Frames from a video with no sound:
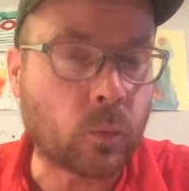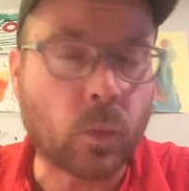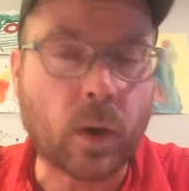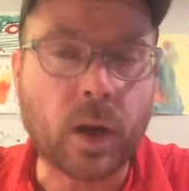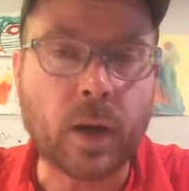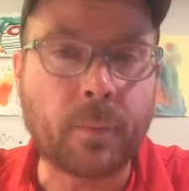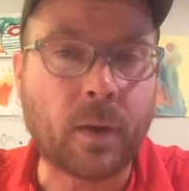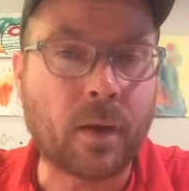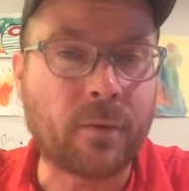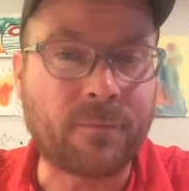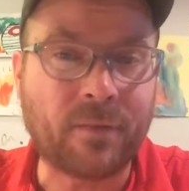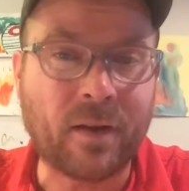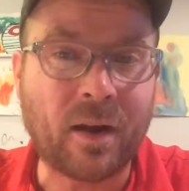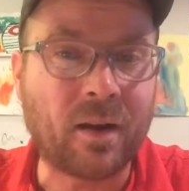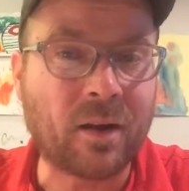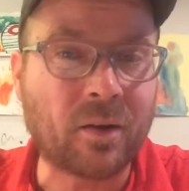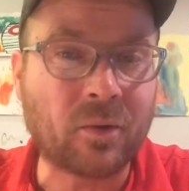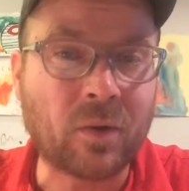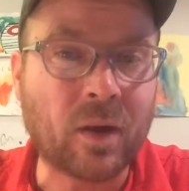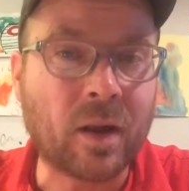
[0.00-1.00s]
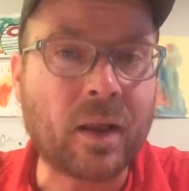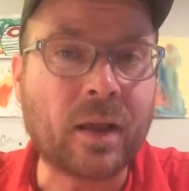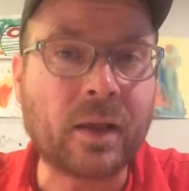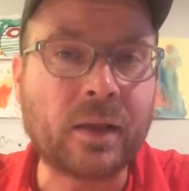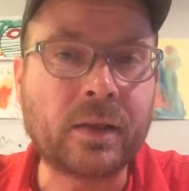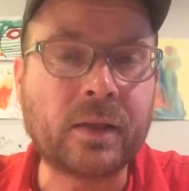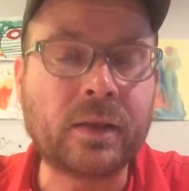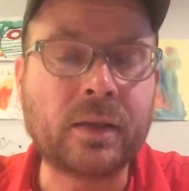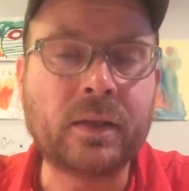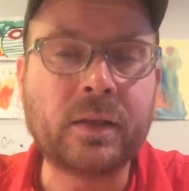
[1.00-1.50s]
What am I fearing really?
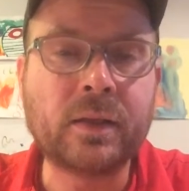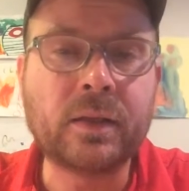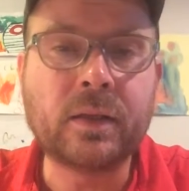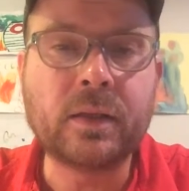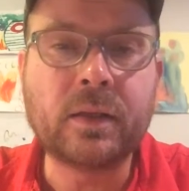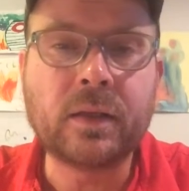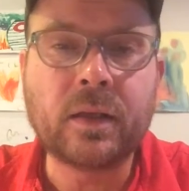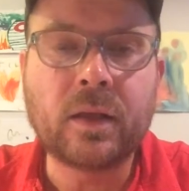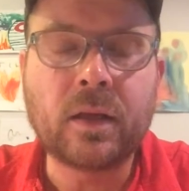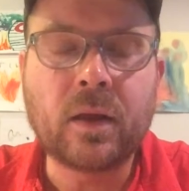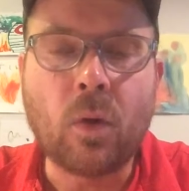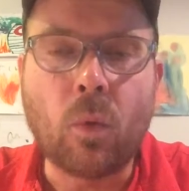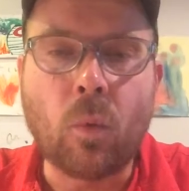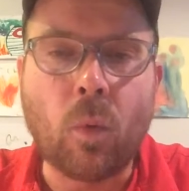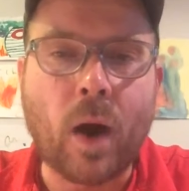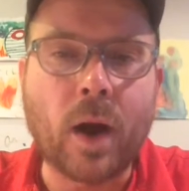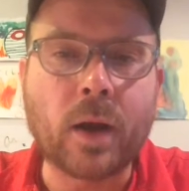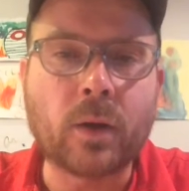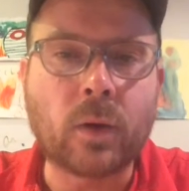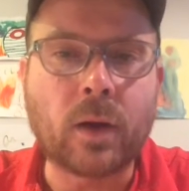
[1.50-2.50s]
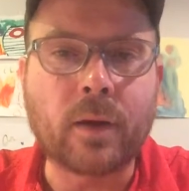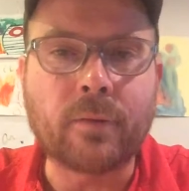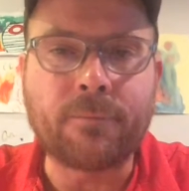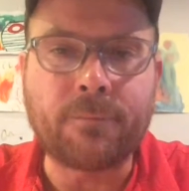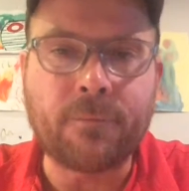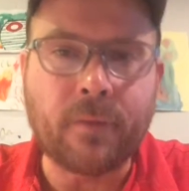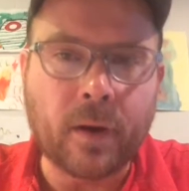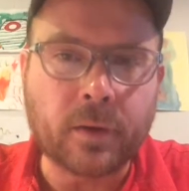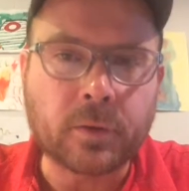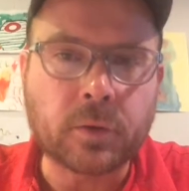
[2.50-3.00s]
Why do I
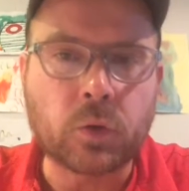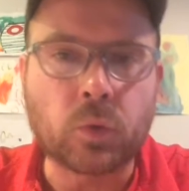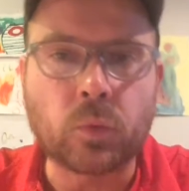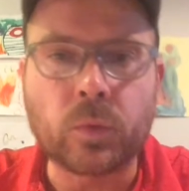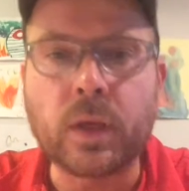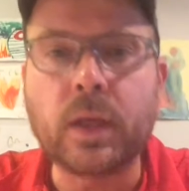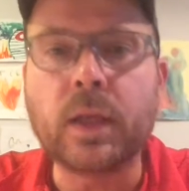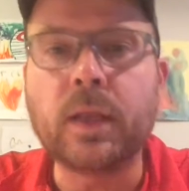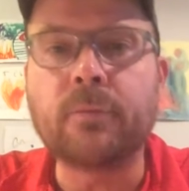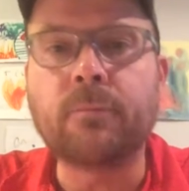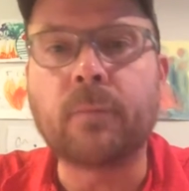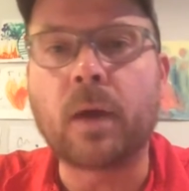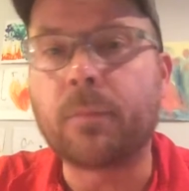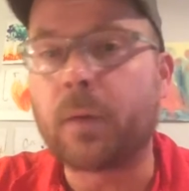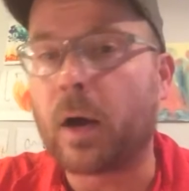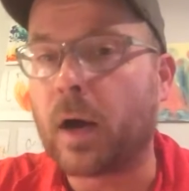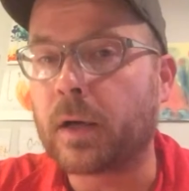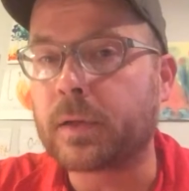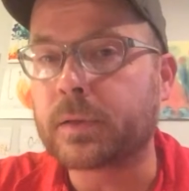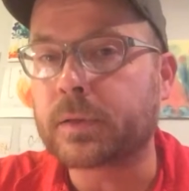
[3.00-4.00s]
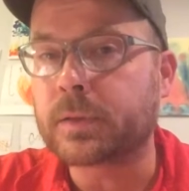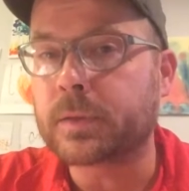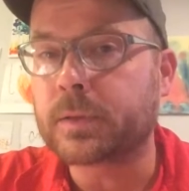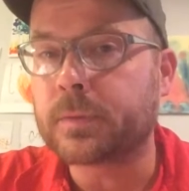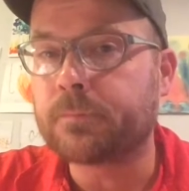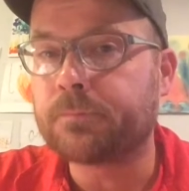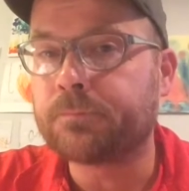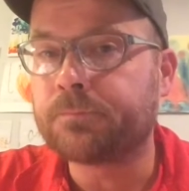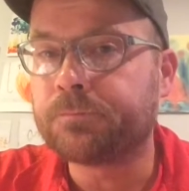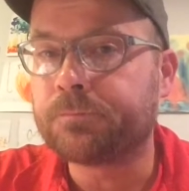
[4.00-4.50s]
fear to relive my past?
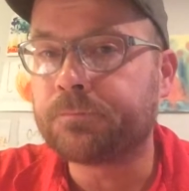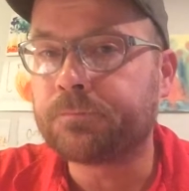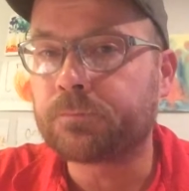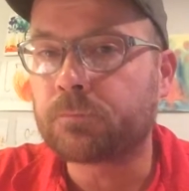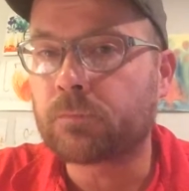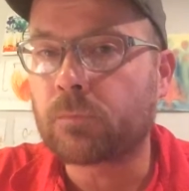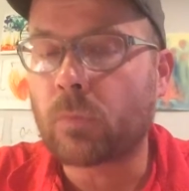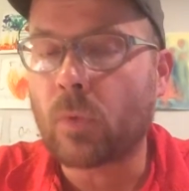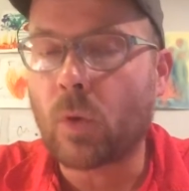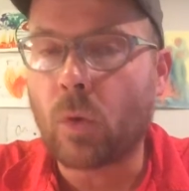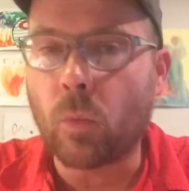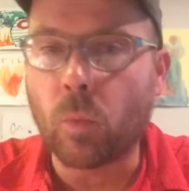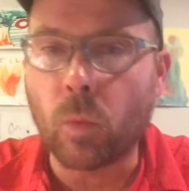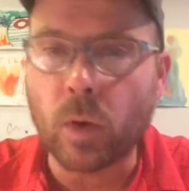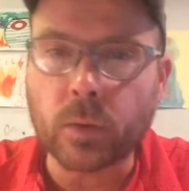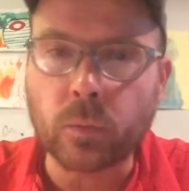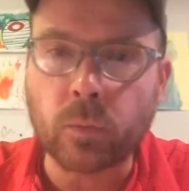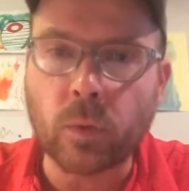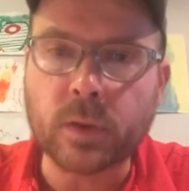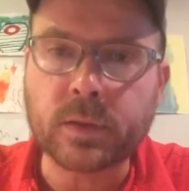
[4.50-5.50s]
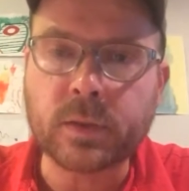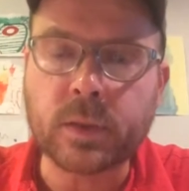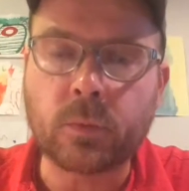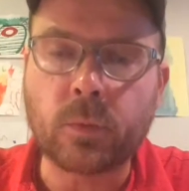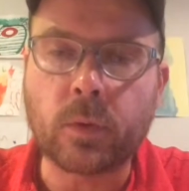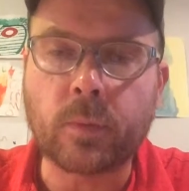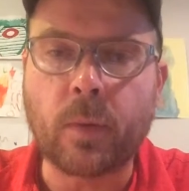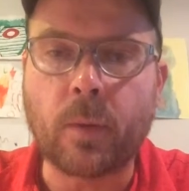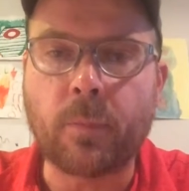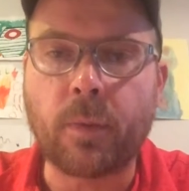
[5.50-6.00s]
What was it
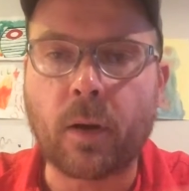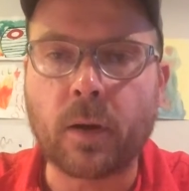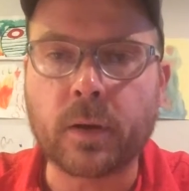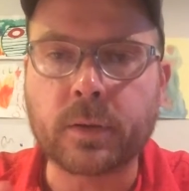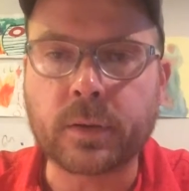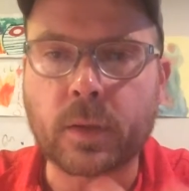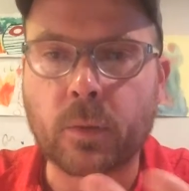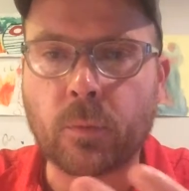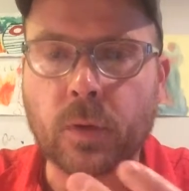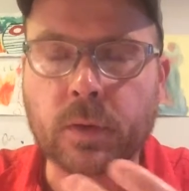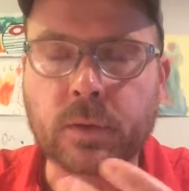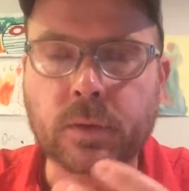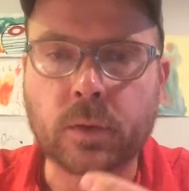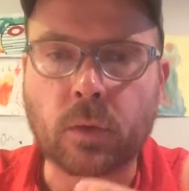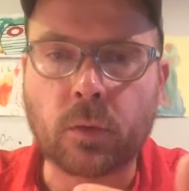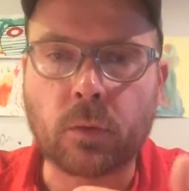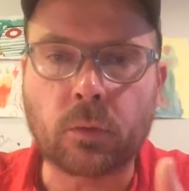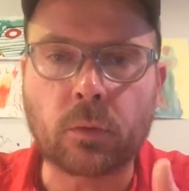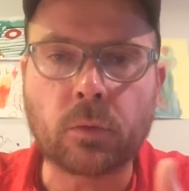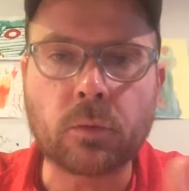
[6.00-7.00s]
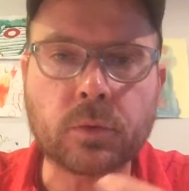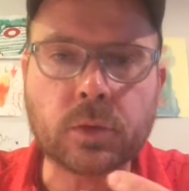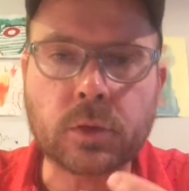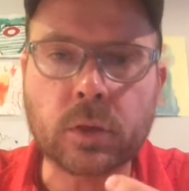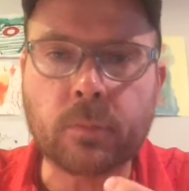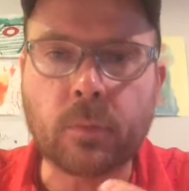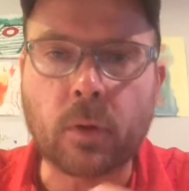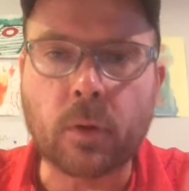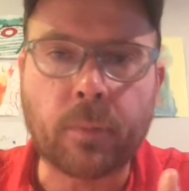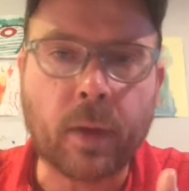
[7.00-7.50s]
with my past that was so
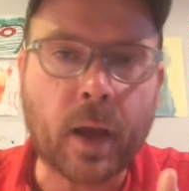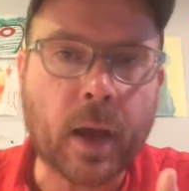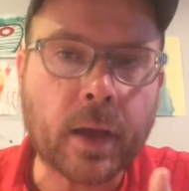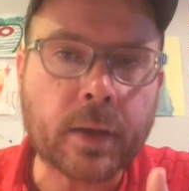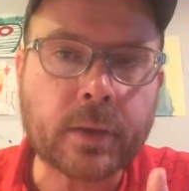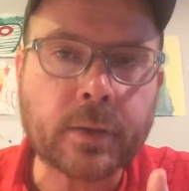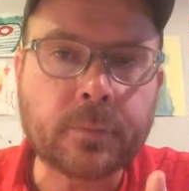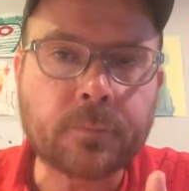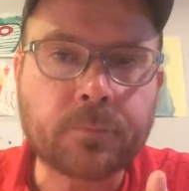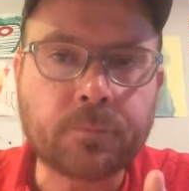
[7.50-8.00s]
gruesome or bad?